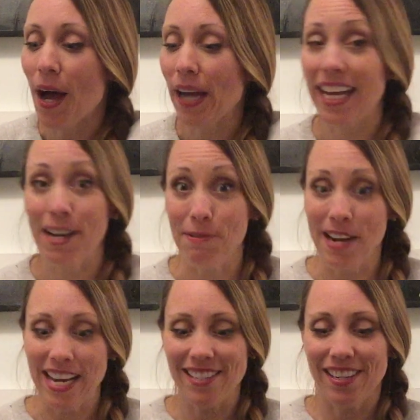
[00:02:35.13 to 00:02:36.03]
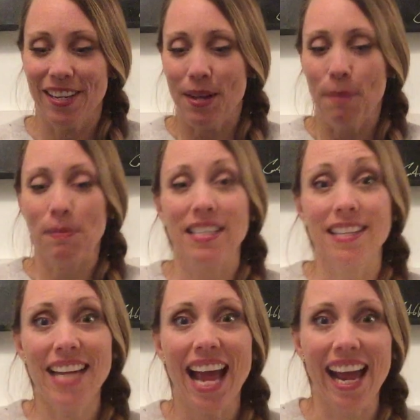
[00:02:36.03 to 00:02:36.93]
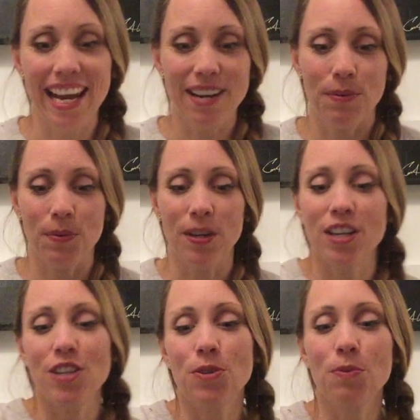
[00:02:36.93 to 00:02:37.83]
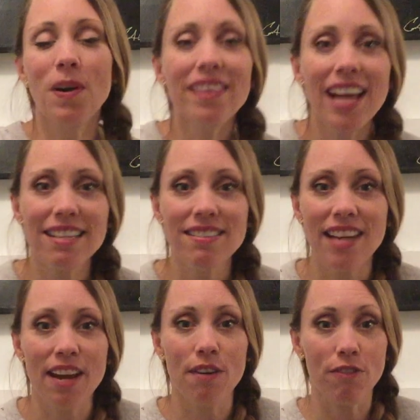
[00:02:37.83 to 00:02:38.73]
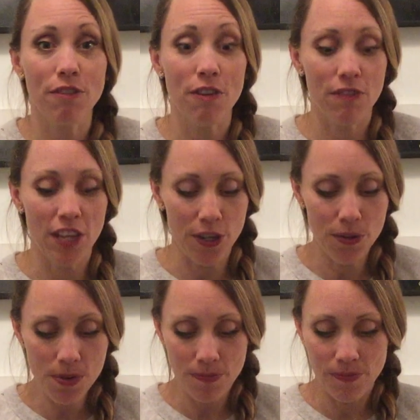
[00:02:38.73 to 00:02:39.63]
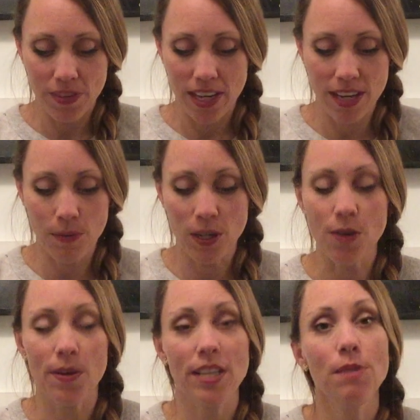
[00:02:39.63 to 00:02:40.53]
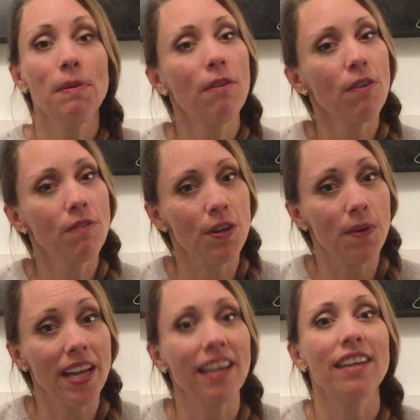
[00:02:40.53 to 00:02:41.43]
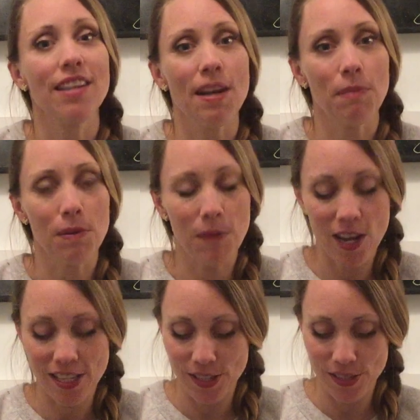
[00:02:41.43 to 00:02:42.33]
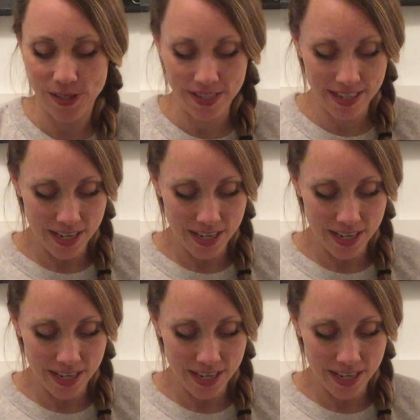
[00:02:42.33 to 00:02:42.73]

I can't wait. But today we're going to do one last day of review and we're going to be reviewing number bonds.